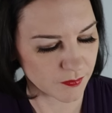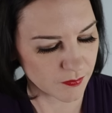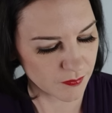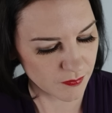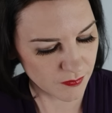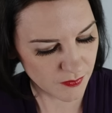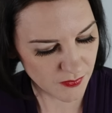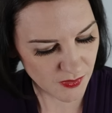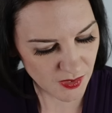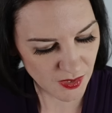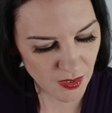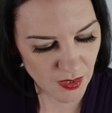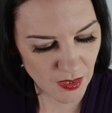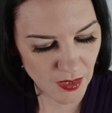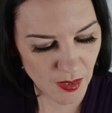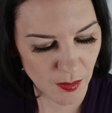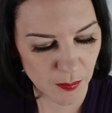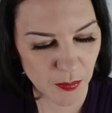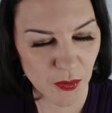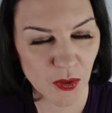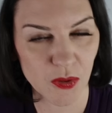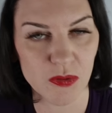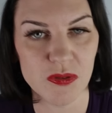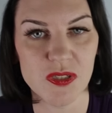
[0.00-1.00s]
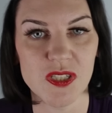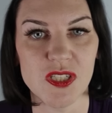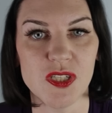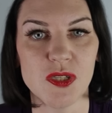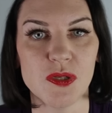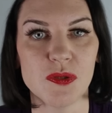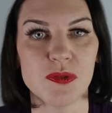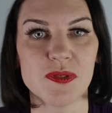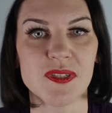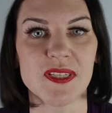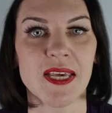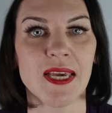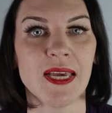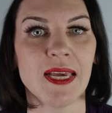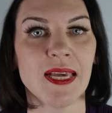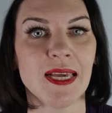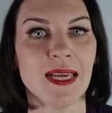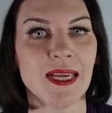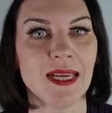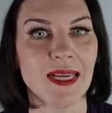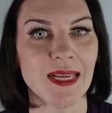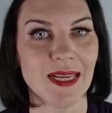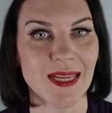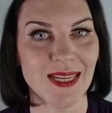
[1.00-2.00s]
I'm going to use
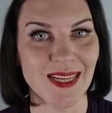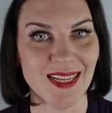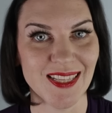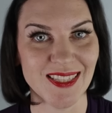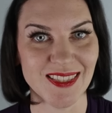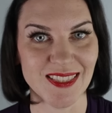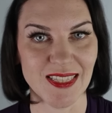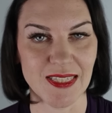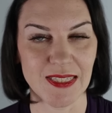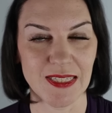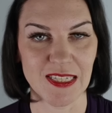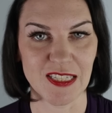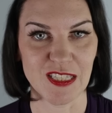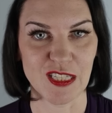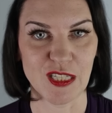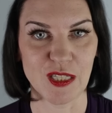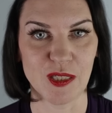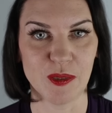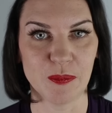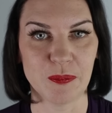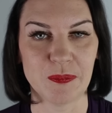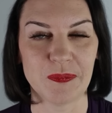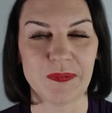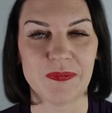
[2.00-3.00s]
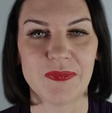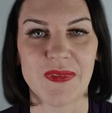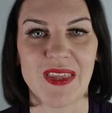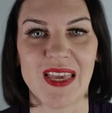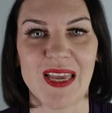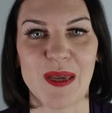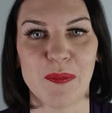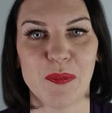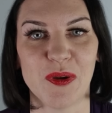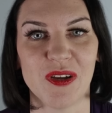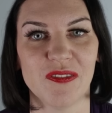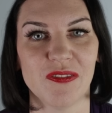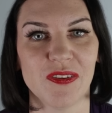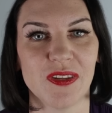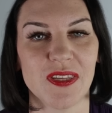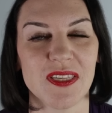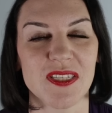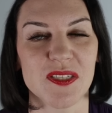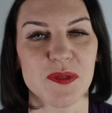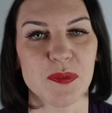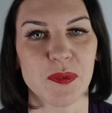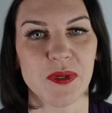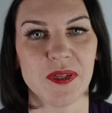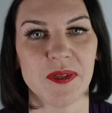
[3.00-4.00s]
the little hammer for this
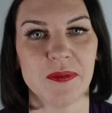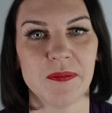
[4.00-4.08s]
one,